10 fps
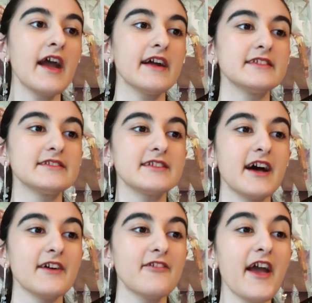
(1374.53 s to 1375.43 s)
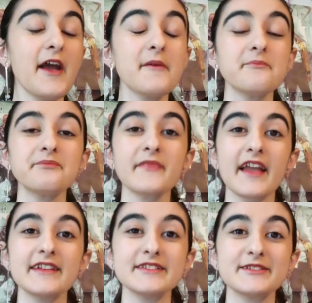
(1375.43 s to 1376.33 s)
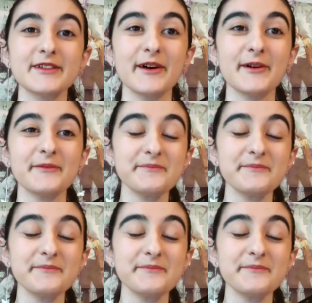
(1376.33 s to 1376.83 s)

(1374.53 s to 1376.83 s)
and stuff. And so